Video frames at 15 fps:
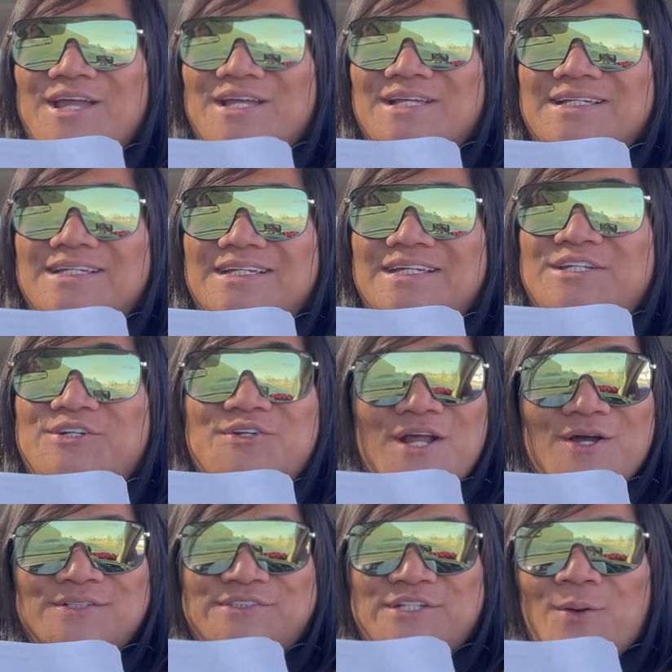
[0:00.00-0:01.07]
You
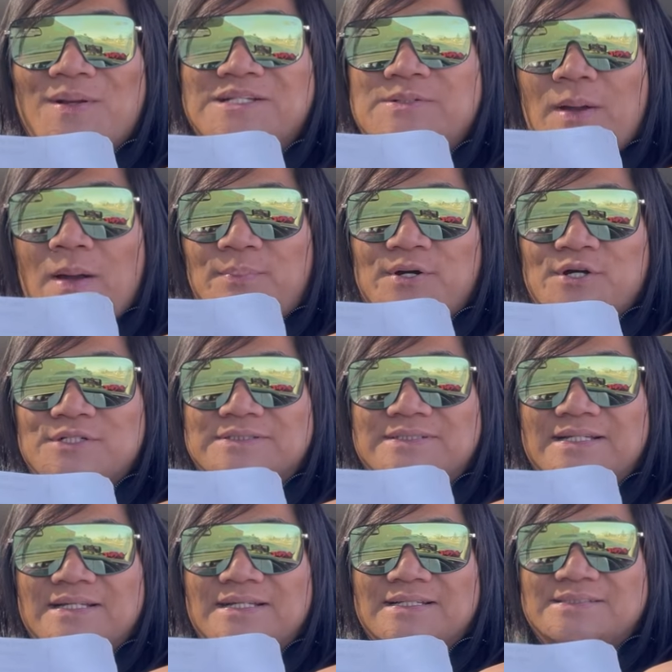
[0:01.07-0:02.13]
know so much about
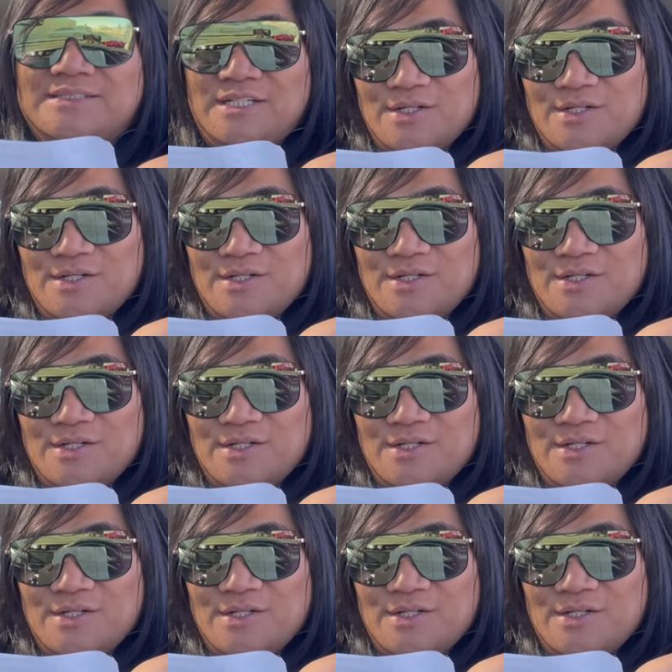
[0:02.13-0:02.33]
purses,